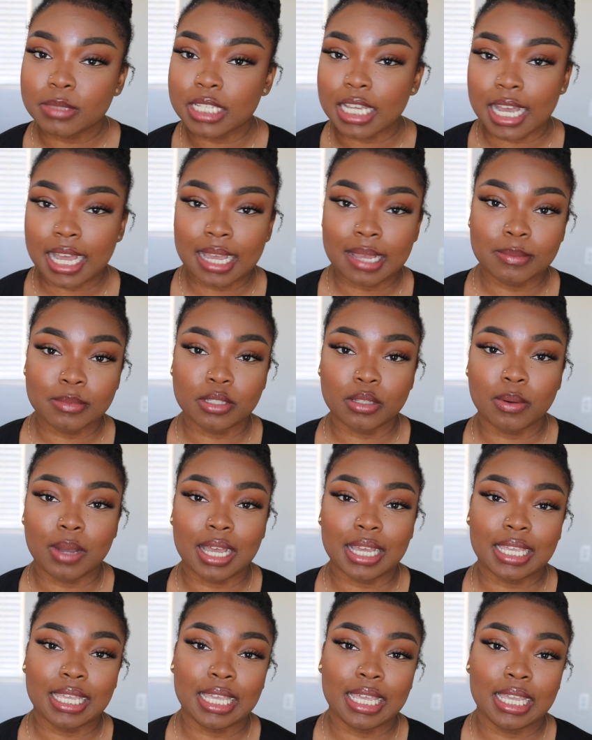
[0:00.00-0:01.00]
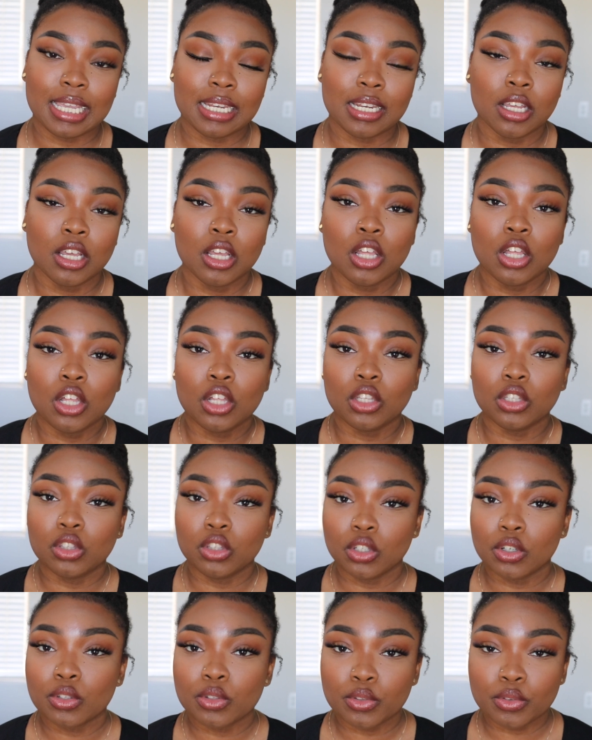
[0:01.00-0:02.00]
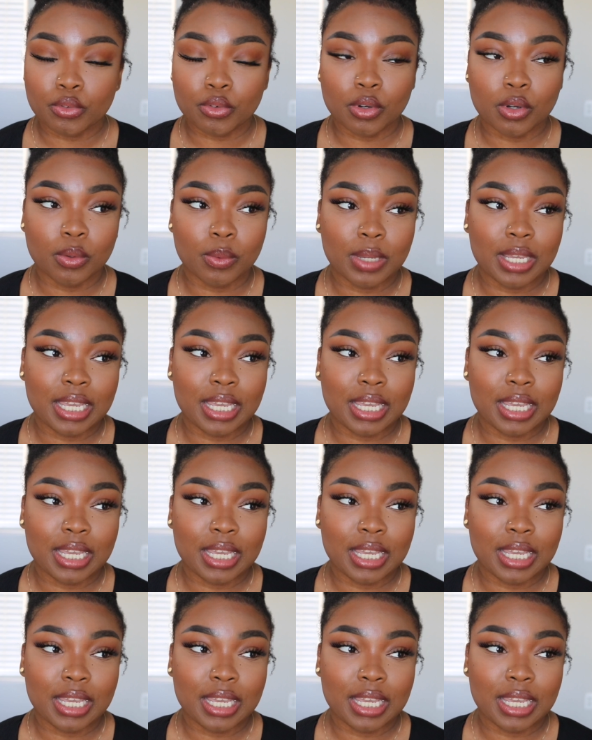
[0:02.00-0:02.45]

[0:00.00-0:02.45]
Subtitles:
time so I can look through